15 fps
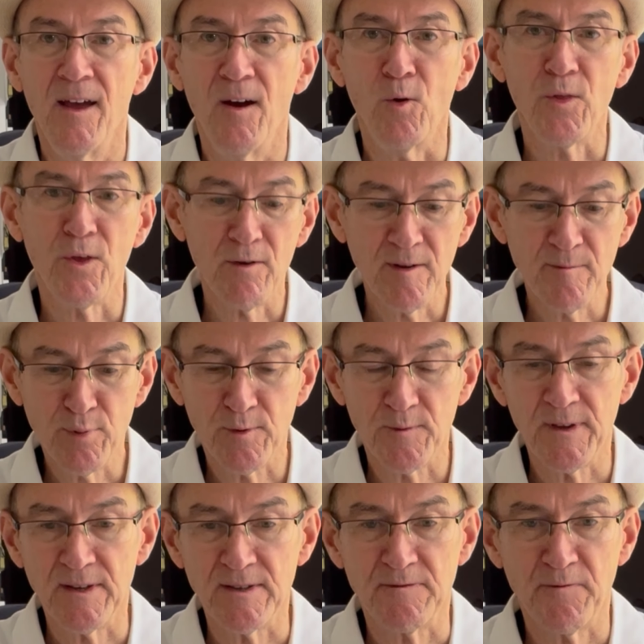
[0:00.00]
Although I bought
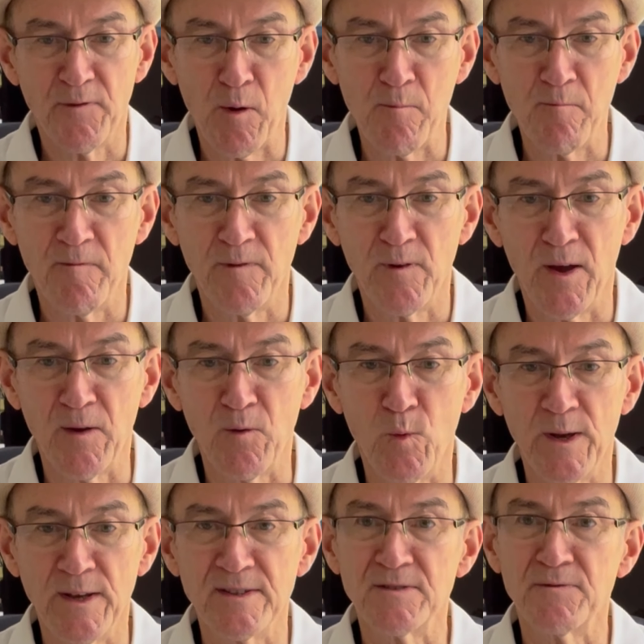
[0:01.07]
these foam flying
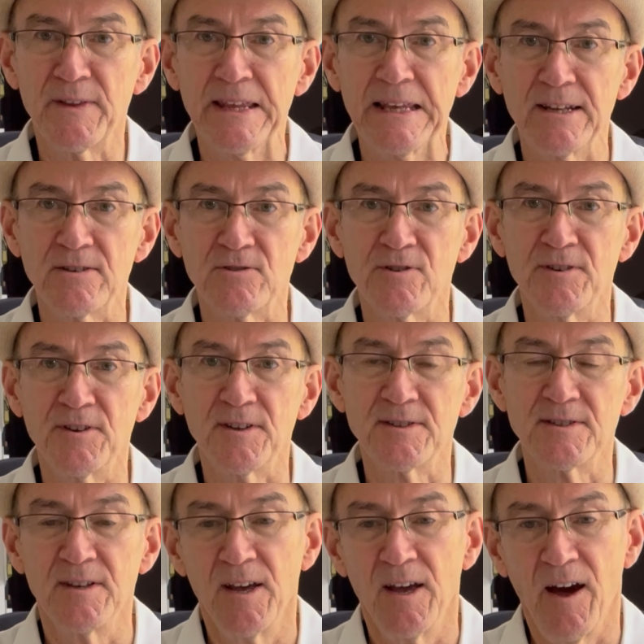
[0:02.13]
wings for the
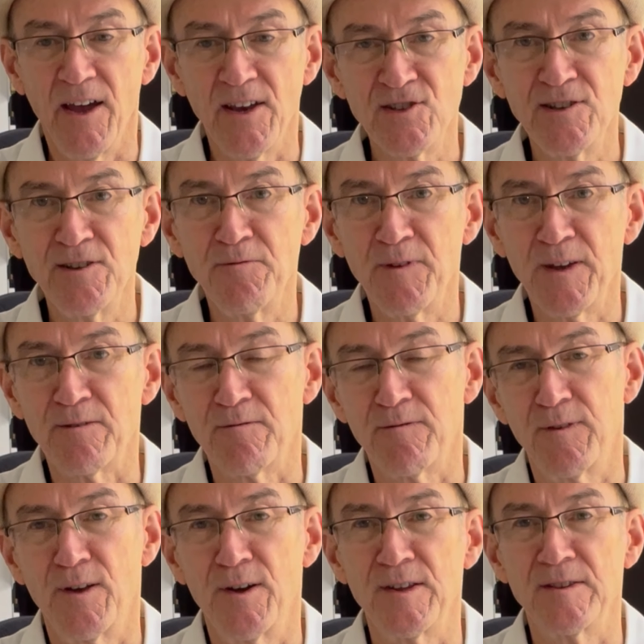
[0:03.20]
electronics, I actually found
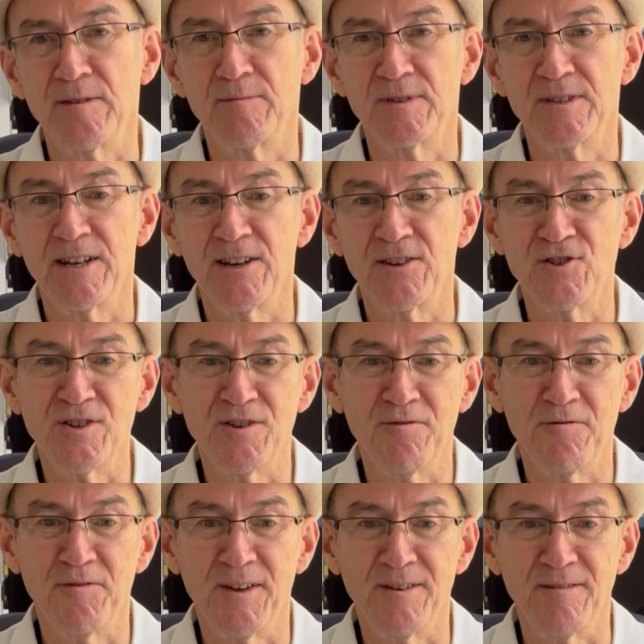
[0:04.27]
flying them challenging and
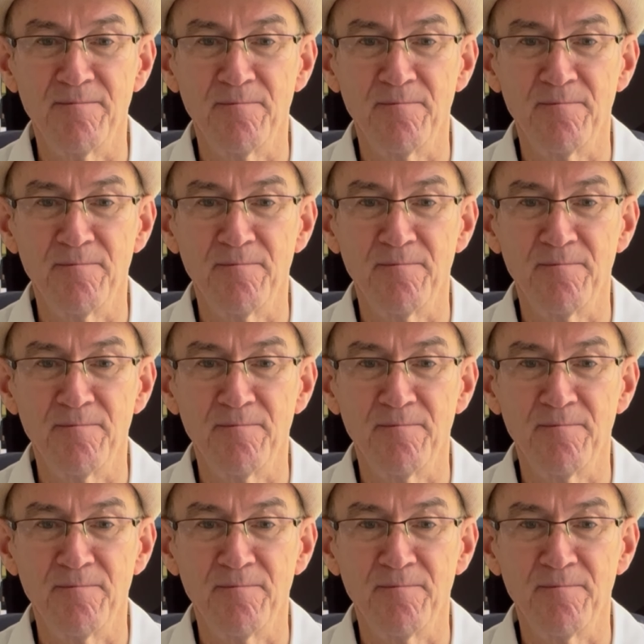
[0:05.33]
fun.